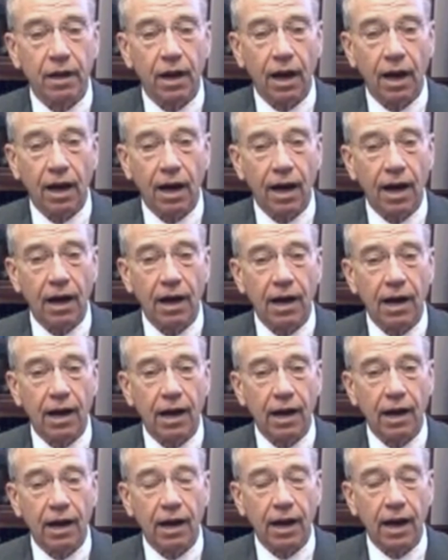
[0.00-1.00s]

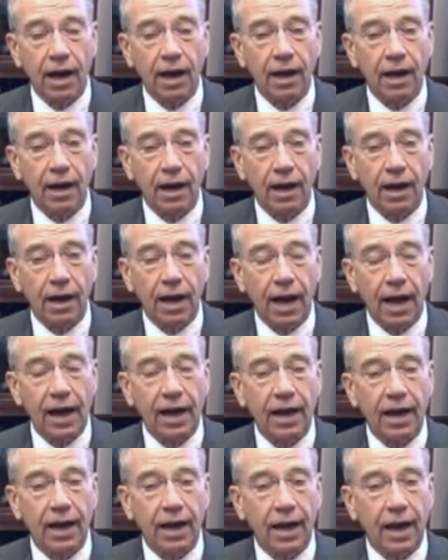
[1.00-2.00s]

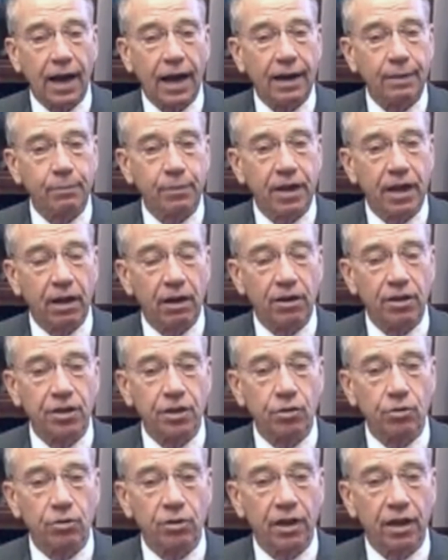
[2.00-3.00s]
I'm telling
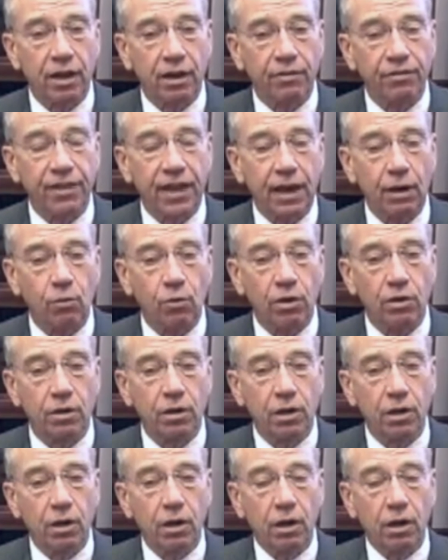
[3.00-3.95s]
you that if they would